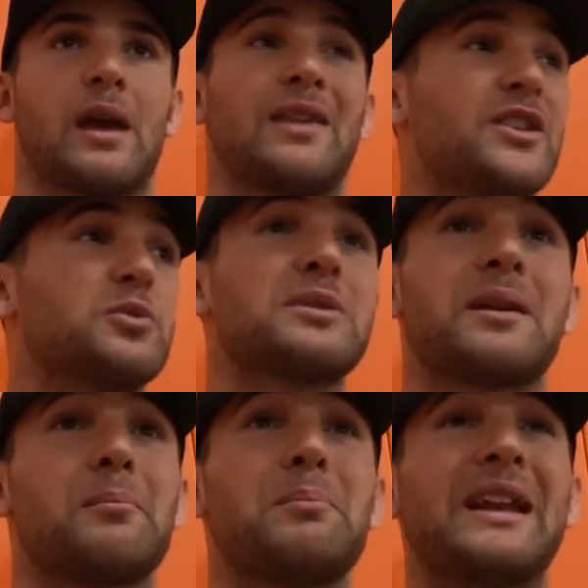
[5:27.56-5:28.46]
And this was
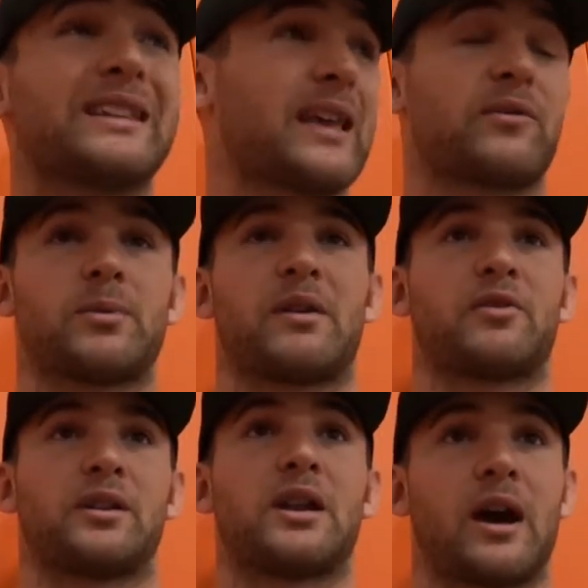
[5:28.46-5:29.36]
minutes after my
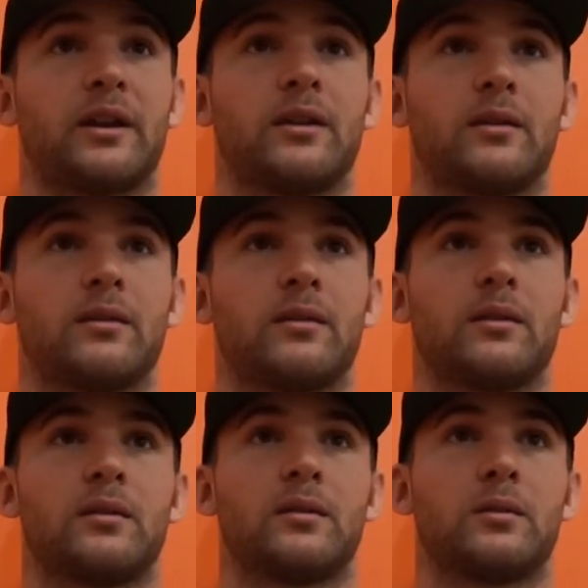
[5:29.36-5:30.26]
friend died
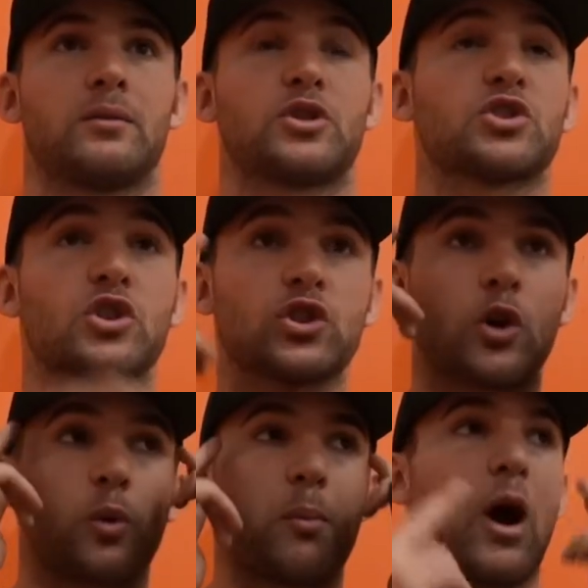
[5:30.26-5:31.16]
just to
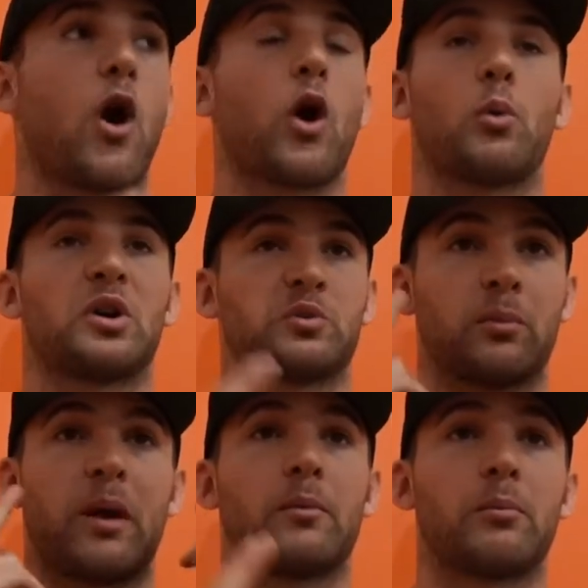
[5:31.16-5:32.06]
show you where my heart was,
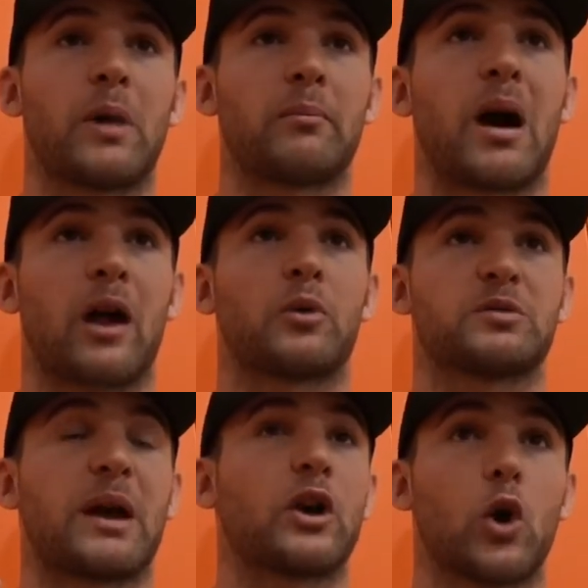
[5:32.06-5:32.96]
where my, my mind
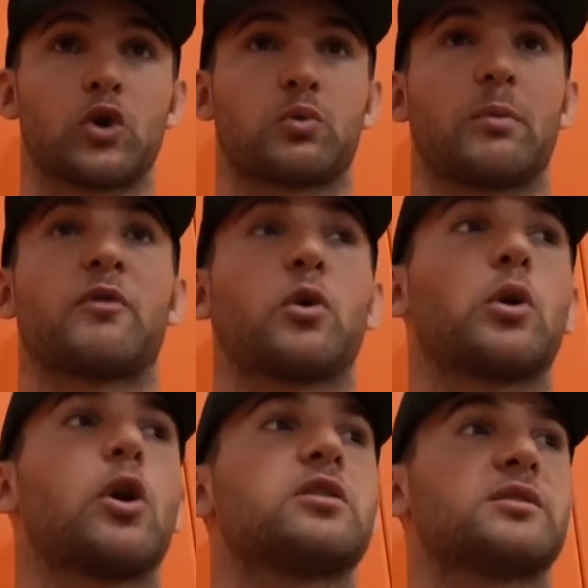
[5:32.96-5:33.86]
was, my goals were before
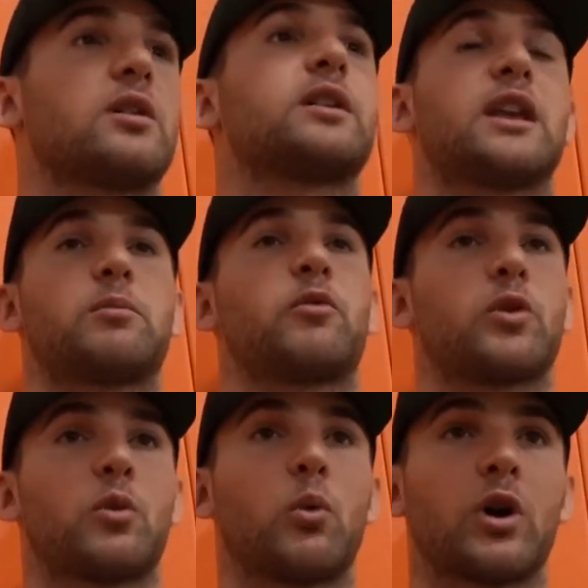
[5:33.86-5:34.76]
it all sunk in,
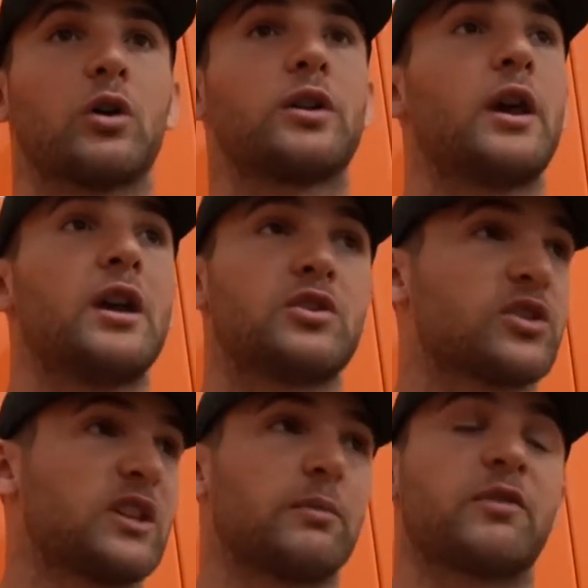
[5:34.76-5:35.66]
before the world
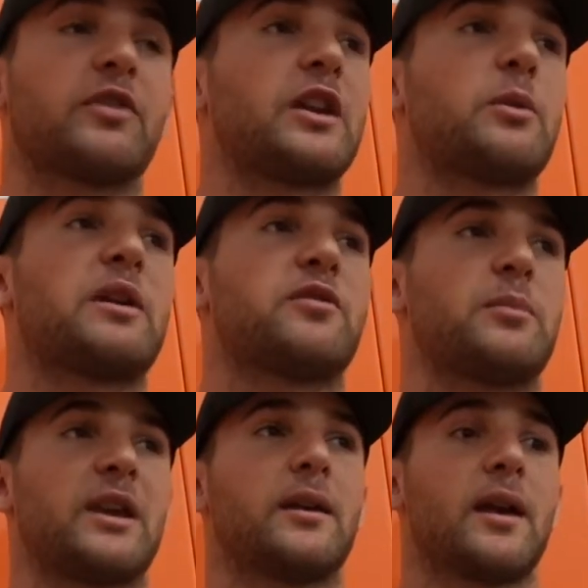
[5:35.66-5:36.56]
just seemed to fade away from
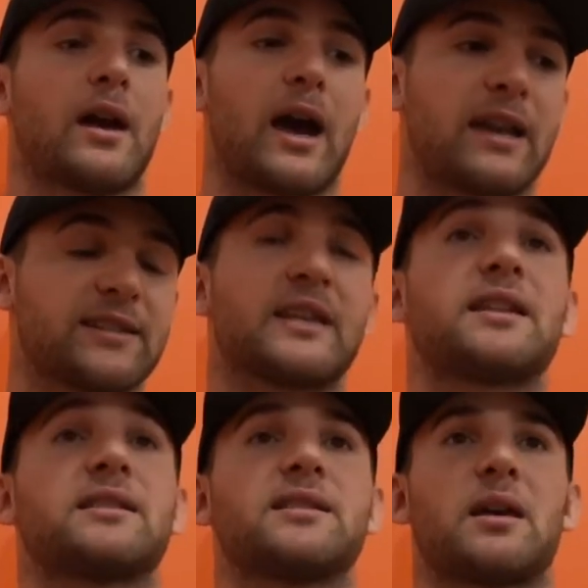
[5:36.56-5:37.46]
me. I sent
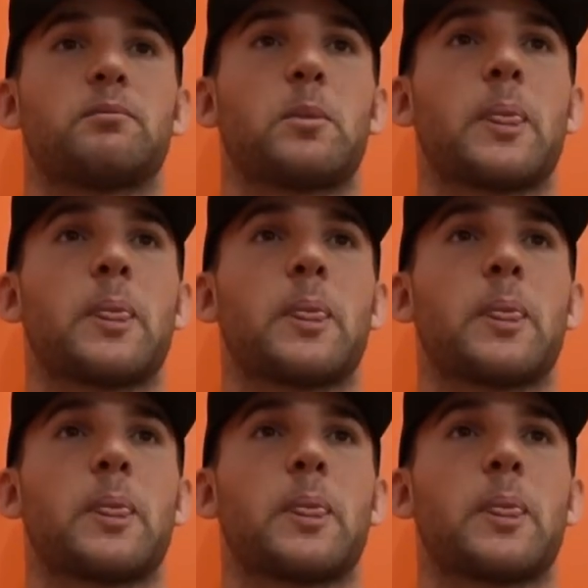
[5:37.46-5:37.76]
that to them.